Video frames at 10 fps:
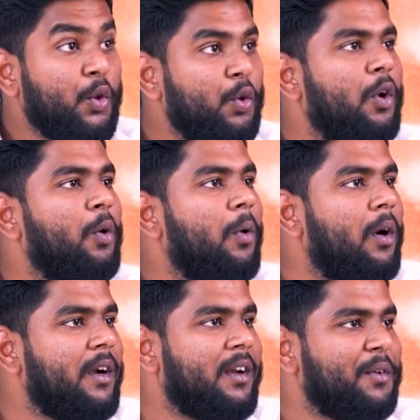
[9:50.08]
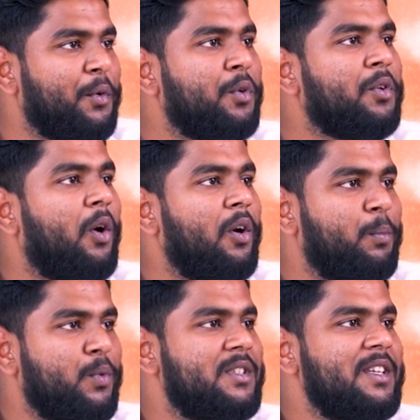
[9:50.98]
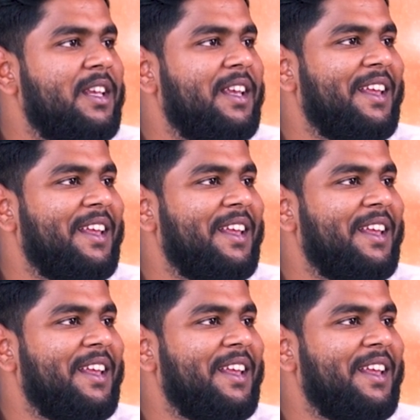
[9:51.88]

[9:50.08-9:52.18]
you know what? Who called Bujji?